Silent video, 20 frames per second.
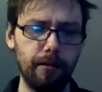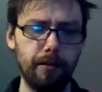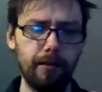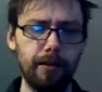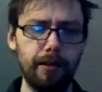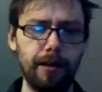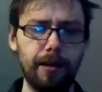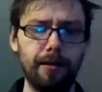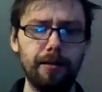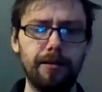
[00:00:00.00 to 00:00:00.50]

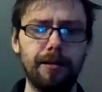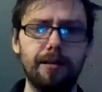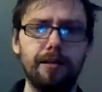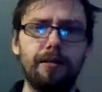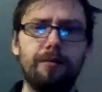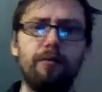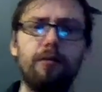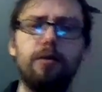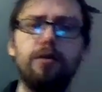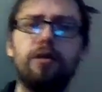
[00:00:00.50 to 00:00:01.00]
yeah, it says
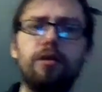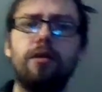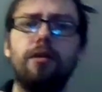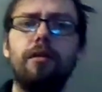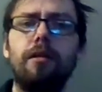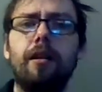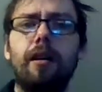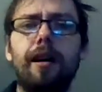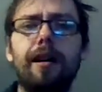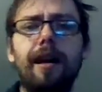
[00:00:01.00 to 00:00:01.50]
I've watched
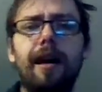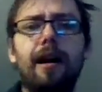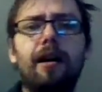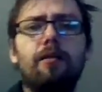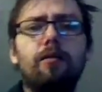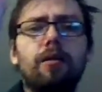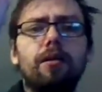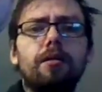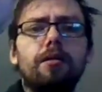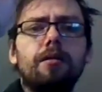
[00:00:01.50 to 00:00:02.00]
9
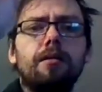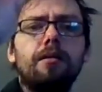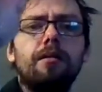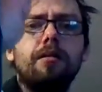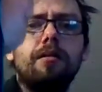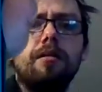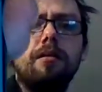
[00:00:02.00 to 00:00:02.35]
hours